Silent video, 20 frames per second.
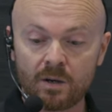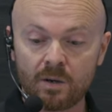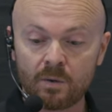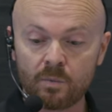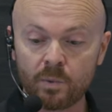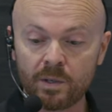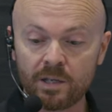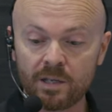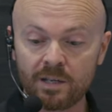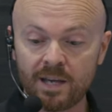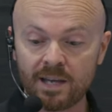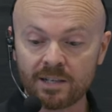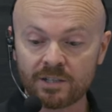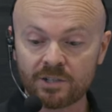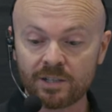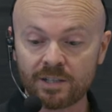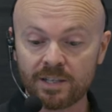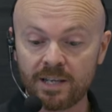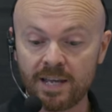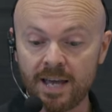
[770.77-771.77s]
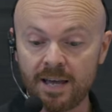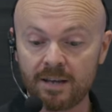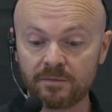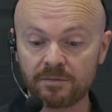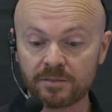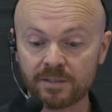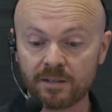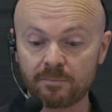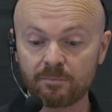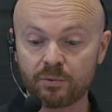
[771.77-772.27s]
We actually
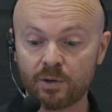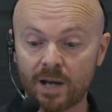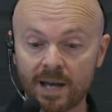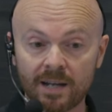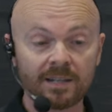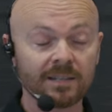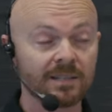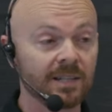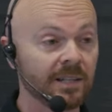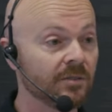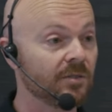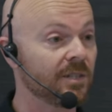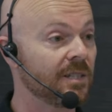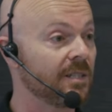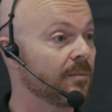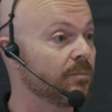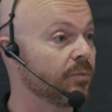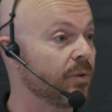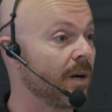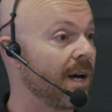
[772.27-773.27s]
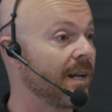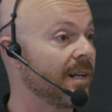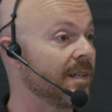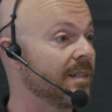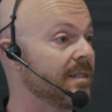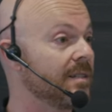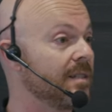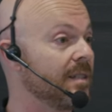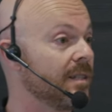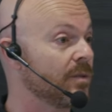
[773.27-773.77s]
have some products, interesting
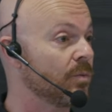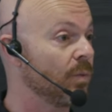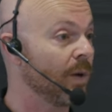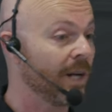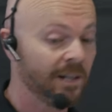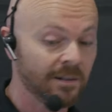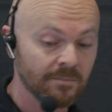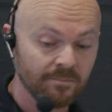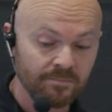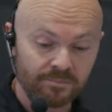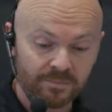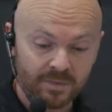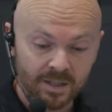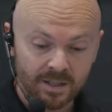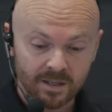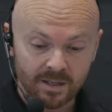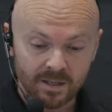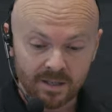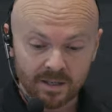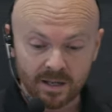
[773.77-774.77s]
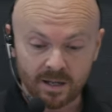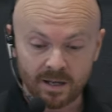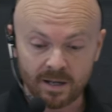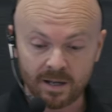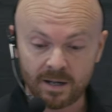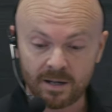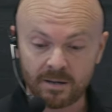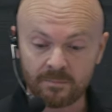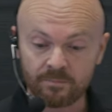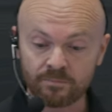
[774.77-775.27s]
products as well.
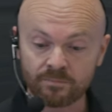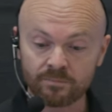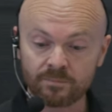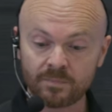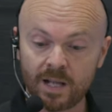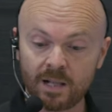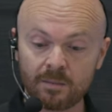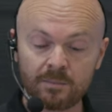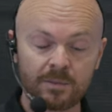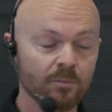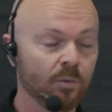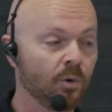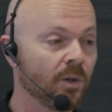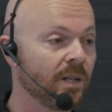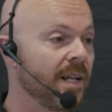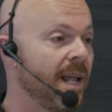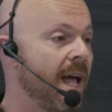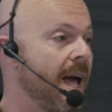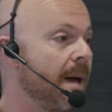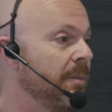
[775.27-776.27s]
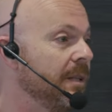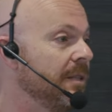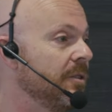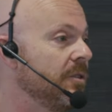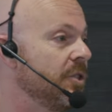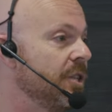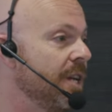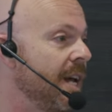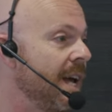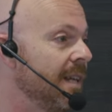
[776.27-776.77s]
Um, I'll be more than happy
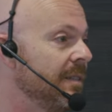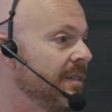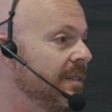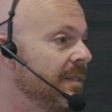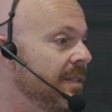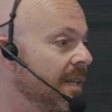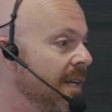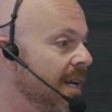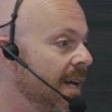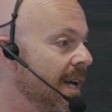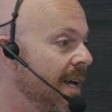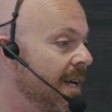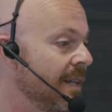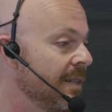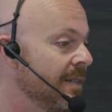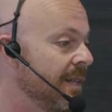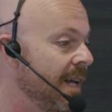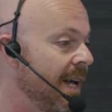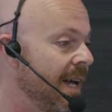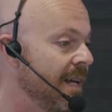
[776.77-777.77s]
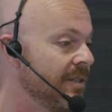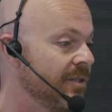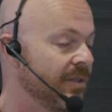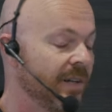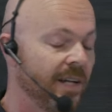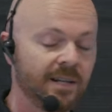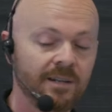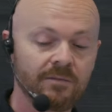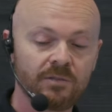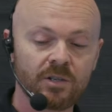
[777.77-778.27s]
to chat and
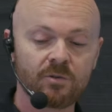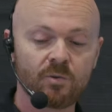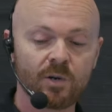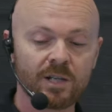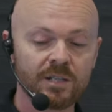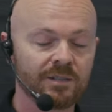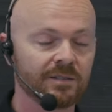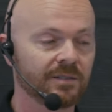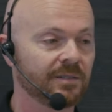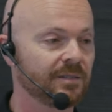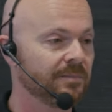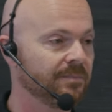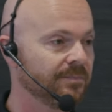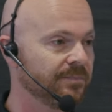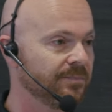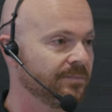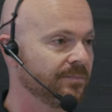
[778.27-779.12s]
answer any of your questions.